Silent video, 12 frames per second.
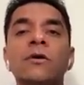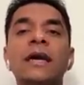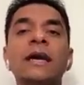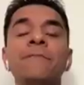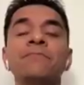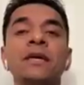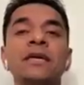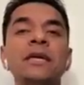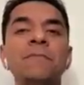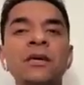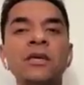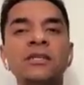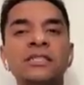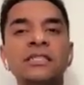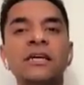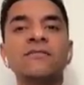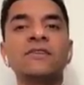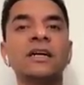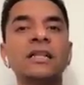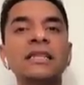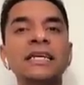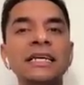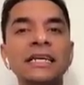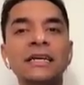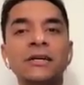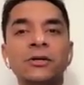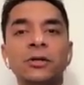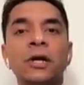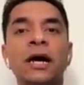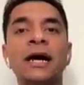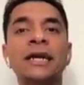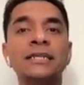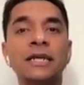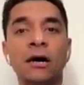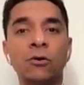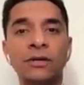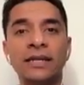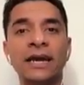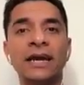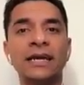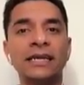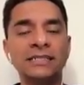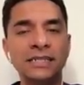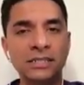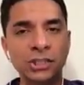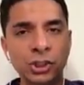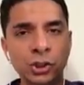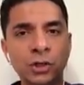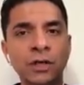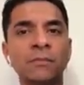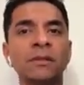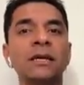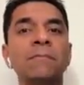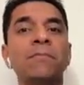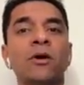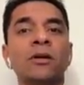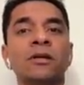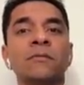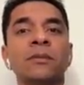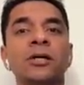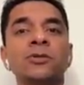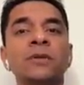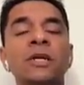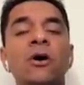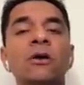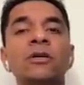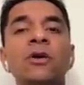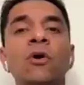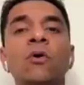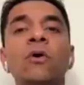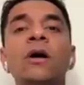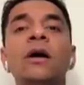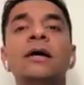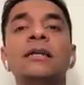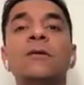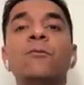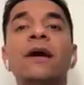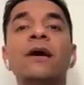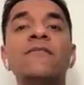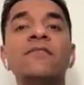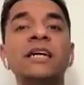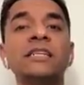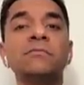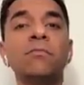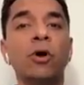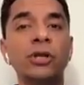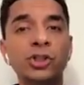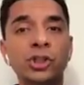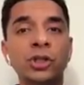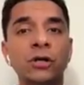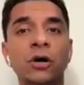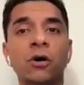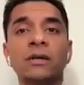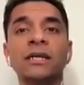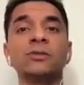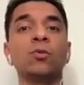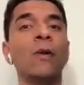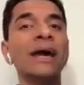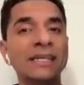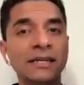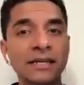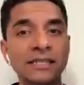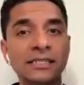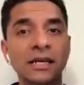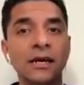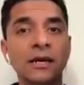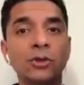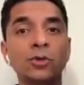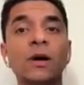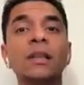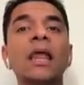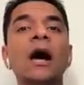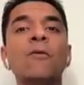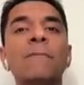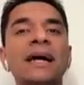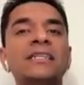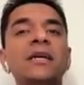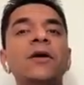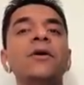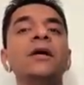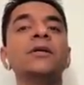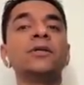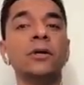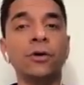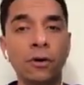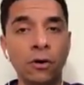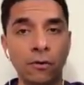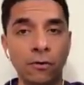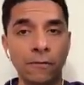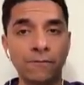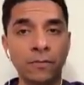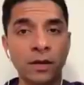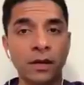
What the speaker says: Okay, keeping yourself clean and dry down there is extremely important because we all know that wherever there's moisture or there's wetness, you allow bacteria to grow.